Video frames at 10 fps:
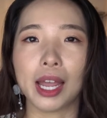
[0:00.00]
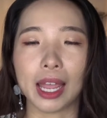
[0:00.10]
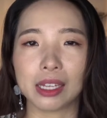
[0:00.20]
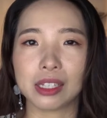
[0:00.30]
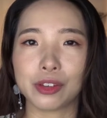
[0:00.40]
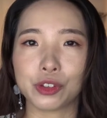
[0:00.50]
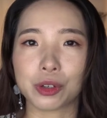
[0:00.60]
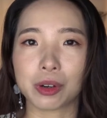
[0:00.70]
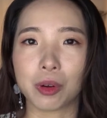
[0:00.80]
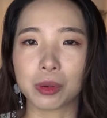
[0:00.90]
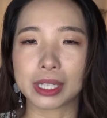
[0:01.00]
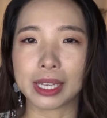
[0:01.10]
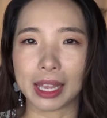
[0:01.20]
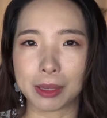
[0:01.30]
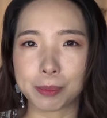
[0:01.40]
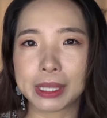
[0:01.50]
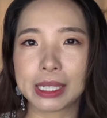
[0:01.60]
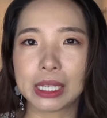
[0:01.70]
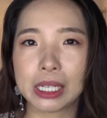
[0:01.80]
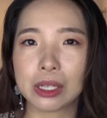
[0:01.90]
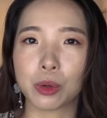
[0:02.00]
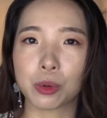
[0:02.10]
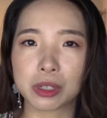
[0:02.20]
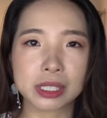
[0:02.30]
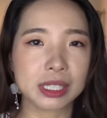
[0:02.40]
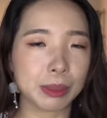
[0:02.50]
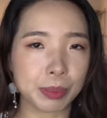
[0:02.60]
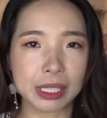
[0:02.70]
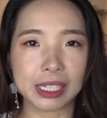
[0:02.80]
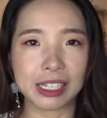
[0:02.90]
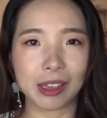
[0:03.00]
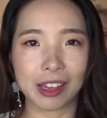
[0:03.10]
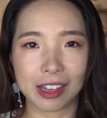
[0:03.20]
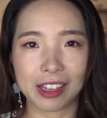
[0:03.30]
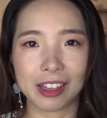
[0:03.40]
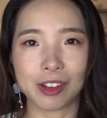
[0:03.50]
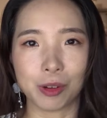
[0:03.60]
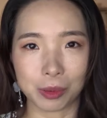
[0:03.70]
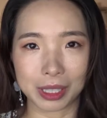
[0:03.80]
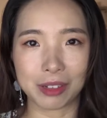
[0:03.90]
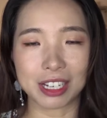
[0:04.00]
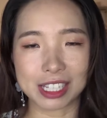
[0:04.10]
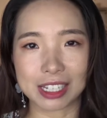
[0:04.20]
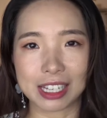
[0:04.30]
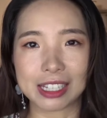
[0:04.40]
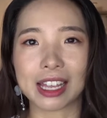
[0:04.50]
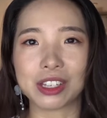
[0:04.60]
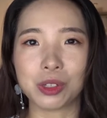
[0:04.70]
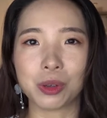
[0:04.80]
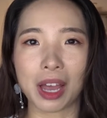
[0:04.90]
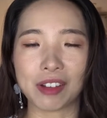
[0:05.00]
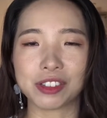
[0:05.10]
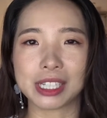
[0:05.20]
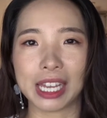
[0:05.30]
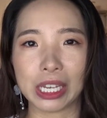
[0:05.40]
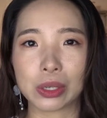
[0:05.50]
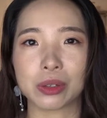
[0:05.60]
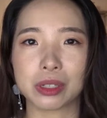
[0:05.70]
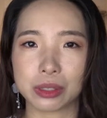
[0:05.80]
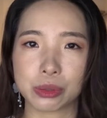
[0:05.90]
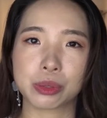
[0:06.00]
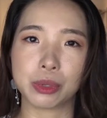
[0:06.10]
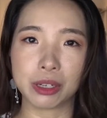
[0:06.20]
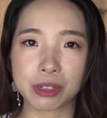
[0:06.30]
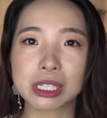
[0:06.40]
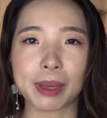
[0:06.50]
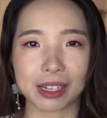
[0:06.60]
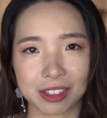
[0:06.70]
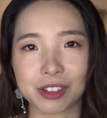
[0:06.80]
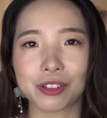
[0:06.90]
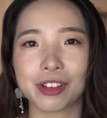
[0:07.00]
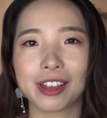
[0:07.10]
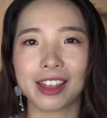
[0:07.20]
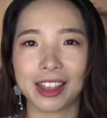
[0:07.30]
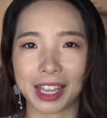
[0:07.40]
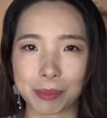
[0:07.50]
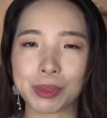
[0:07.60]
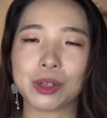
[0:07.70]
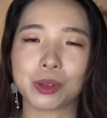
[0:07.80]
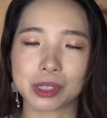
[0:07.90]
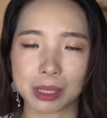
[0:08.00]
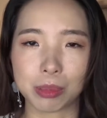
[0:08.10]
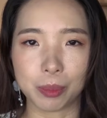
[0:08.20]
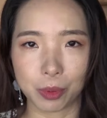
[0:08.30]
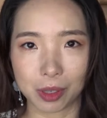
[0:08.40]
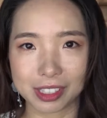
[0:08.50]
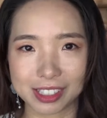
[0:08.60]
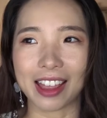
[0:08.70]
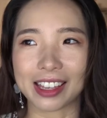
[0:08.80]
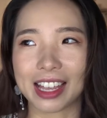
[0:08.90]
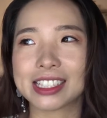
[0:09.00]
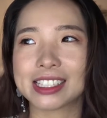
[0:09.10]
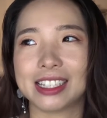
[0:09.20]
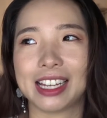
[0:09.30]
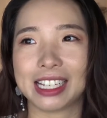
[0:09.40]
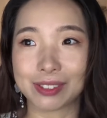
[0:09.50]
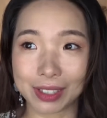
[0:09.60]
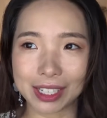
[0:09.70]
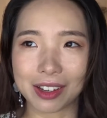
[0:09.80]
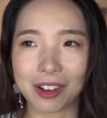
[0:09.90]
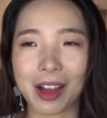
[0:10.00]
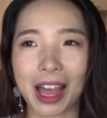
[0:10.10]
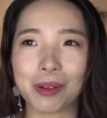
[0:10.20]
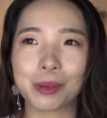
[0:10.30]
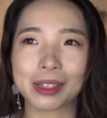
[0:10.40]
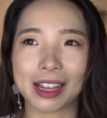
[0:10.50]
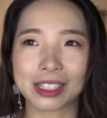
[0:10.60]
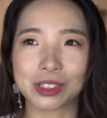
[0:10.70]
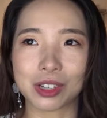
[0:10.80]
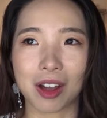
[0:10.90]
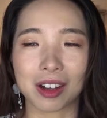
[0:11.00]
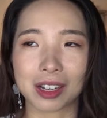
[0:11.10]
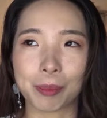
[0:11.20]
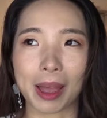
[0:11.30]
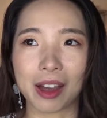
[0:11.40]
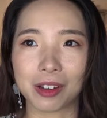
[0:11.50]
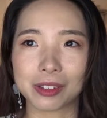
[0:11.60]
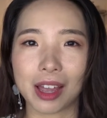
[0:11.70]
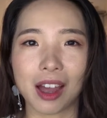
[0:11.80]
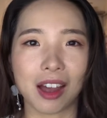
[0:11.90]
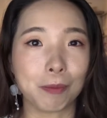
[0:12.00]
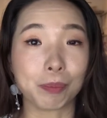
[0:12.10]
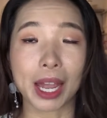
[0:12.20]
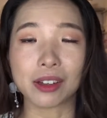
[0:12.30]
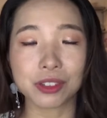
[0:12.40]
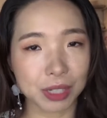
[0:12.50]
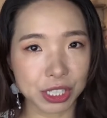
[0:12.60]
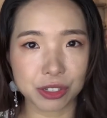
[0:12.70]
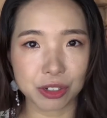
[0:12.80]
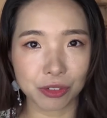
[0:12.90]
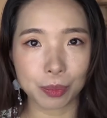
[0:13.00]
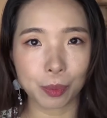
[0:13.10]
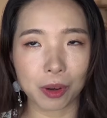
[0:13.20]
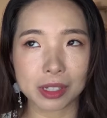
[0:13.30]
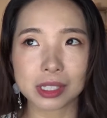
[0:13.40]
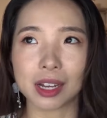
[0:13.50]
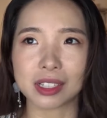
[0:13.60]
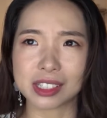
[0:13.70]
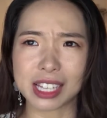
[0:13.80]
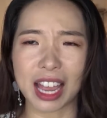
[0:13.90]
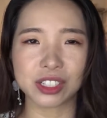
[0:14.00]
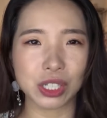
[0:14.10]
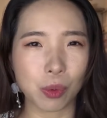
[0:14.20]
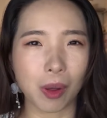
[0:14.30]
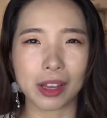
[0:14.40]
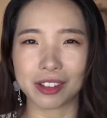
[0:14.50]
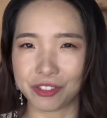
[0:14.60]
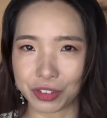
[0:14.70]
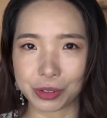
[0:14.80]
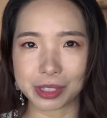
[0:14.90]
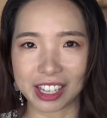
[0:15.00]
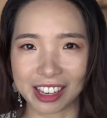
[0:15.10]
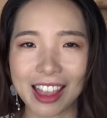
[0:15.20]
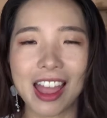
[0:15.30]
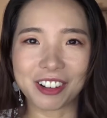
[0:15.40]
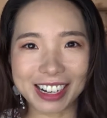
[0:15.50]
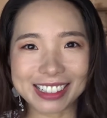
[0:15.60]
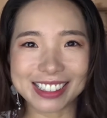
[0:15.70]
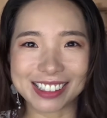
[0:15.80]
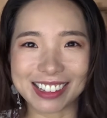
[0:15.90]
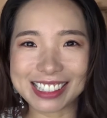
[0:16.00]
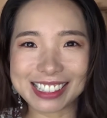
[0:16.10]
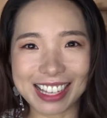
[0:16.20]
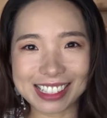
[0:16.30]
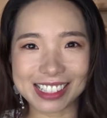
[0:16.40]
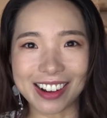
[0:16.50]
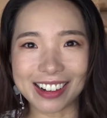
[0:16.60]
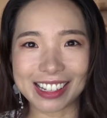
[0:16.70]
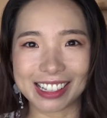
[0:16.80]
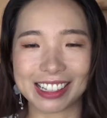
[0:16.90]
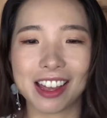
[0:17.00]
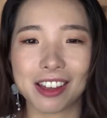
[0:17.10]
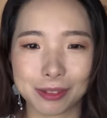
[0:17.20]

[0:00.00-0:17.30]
And if you're only AP or CP only resident, then you have to take your irrespective AP or CP boards. I guess today's video, I would like to talk about um, how to register for boards because it's actually quite confusing. All right, so let's get started.